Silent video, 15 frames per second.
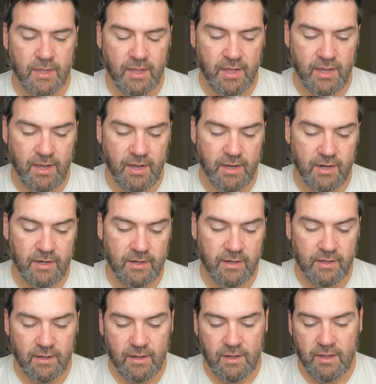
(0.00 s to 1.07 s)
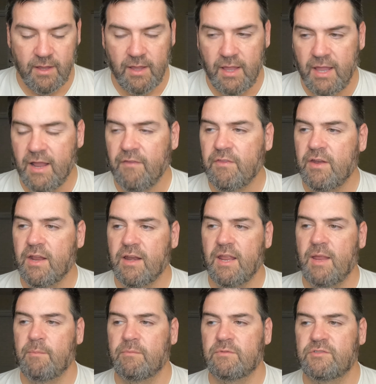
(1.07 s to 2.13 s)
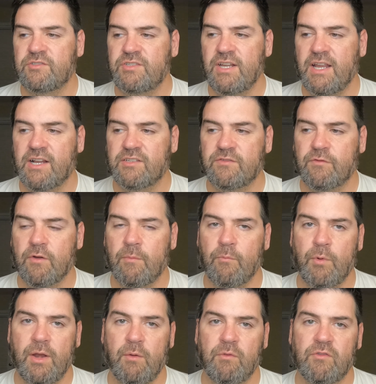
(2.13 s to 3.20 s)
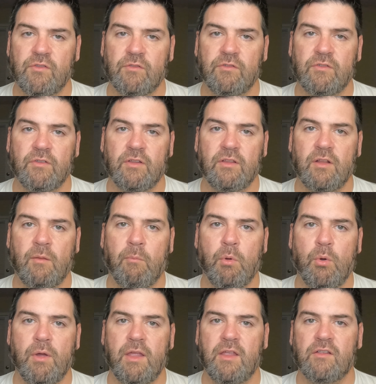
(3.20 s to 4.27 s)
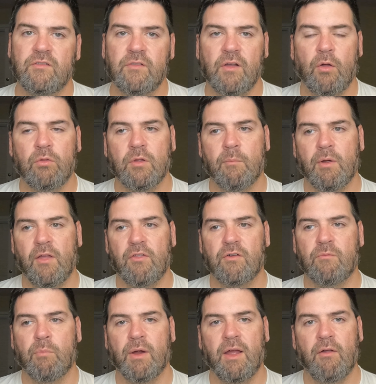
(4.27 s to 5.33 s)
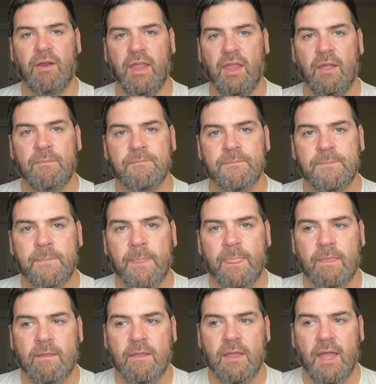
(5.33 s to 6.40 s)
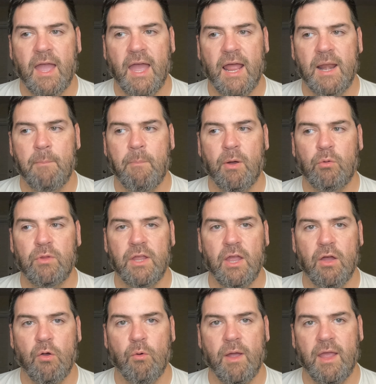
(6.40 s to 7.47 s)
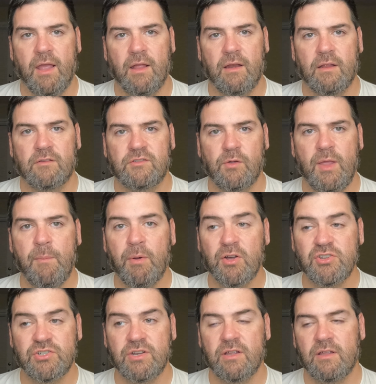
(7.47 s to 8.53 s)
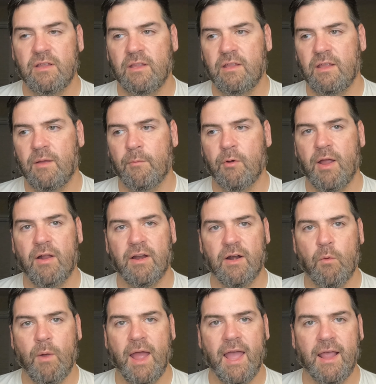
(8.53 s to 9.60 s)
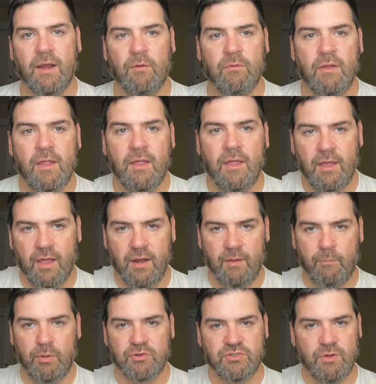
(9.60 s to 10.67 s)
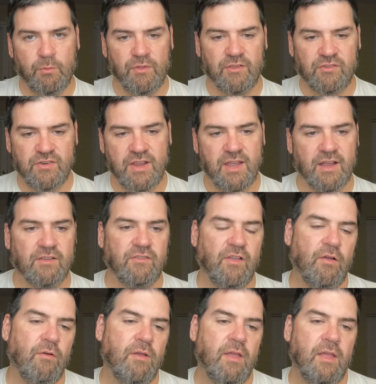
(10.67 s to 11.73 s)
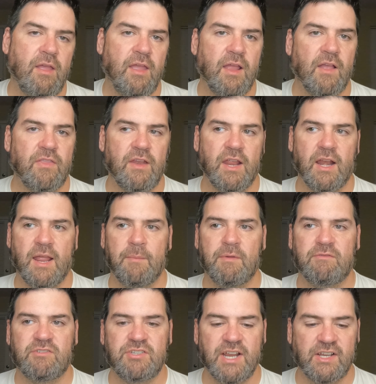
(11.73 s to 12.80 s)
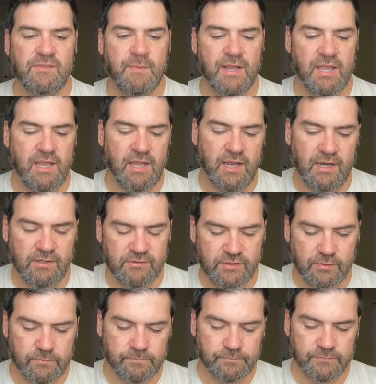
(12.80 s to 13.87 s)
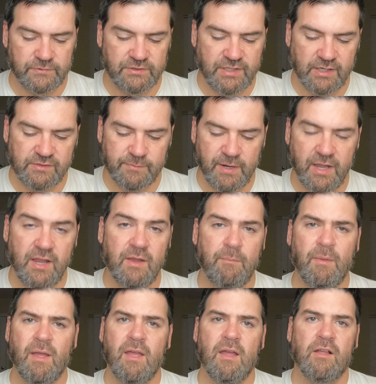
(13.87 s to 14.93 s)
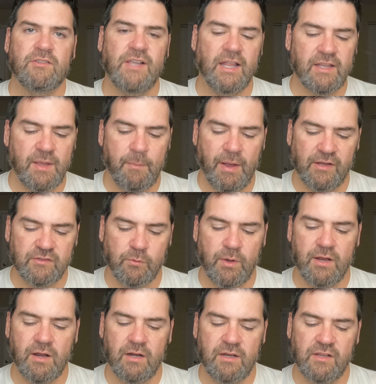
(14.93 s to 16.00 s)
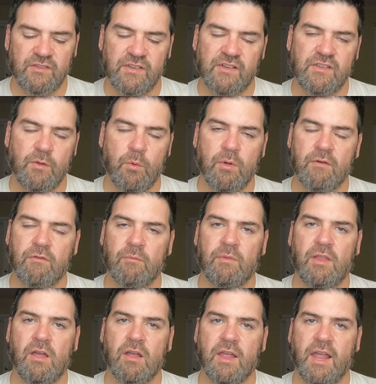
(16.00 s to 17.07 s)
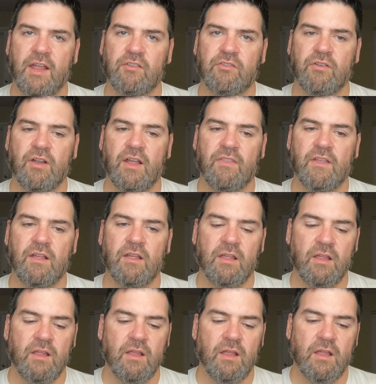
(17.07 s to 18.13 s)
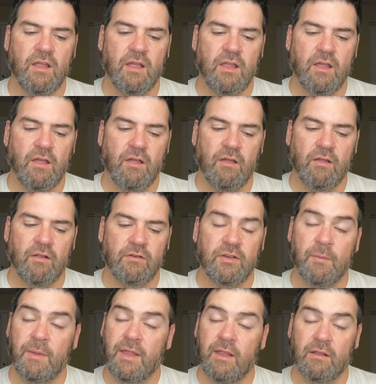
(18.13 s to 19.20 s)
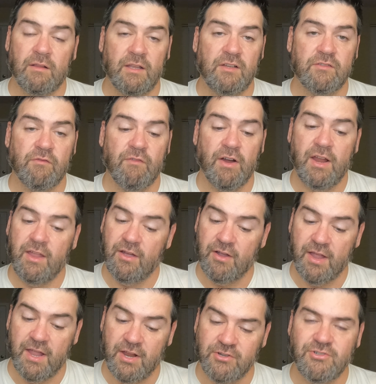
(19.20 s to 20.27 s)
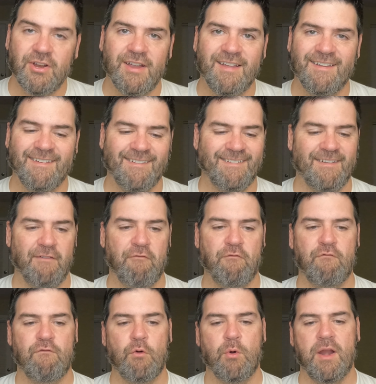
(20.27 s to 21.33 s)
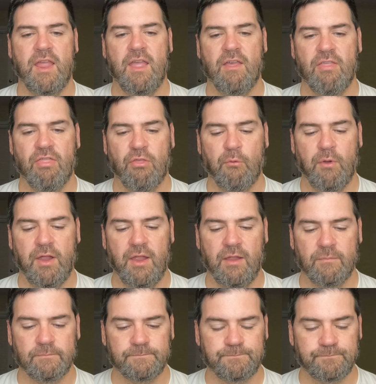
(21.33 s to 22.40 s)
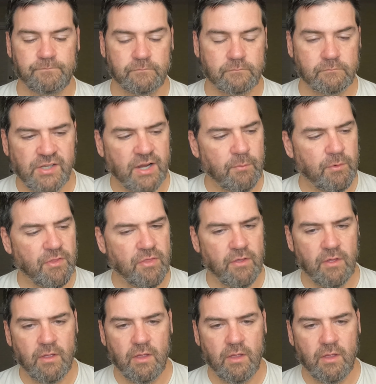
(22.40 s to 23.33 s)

and he got the nickname Sticks from when he was a little boy. His older brother, Brownie, had polio, and so he pushed him around in a wagon, and he pushed it with a stick, so he got the nickname of Sticks McGee. So Sticks McGee, sadly, he passed away in 1961 from lung cancer at the, to me at least, very young age of 43. Sticking with